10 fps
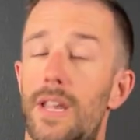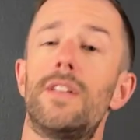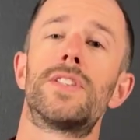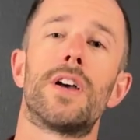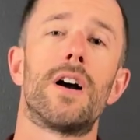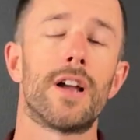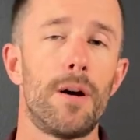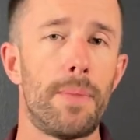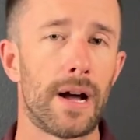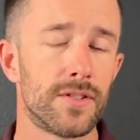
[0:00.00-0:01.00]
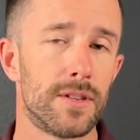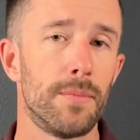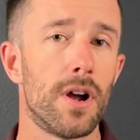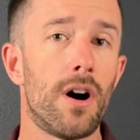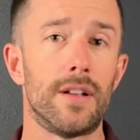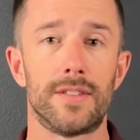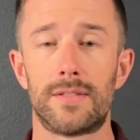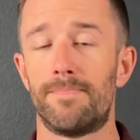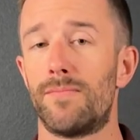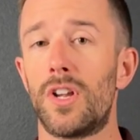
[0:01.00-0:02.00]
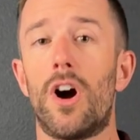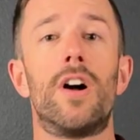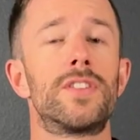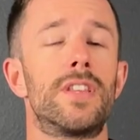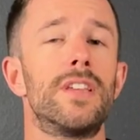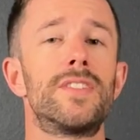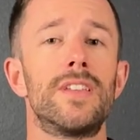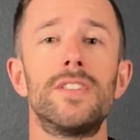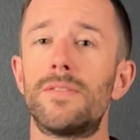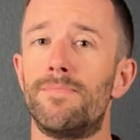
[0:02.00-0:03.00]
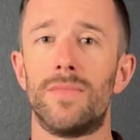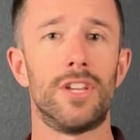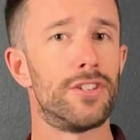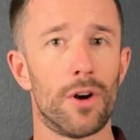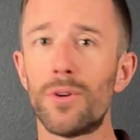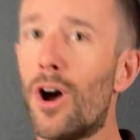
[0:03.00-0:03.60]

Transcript: Now let's talk about some cons. Cons to this is you don't